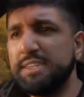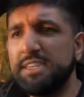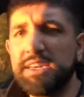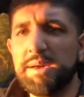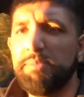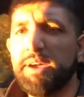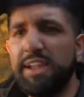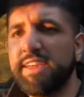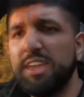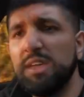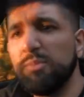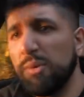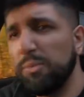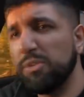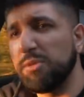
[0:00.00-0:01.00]
You can barely
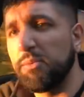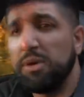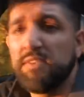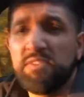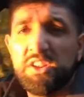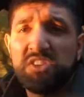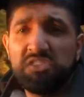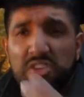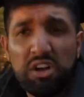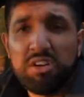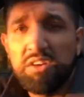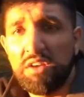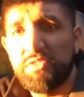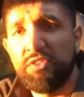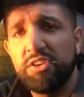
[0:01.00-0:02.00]
keep up with them. Or even the stock
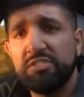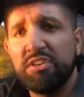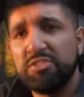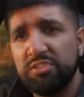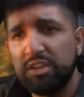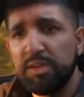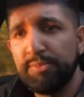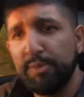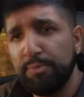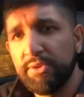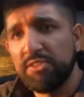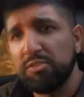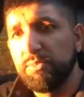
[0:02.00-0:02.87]
Golf Rs are hard to keep up with,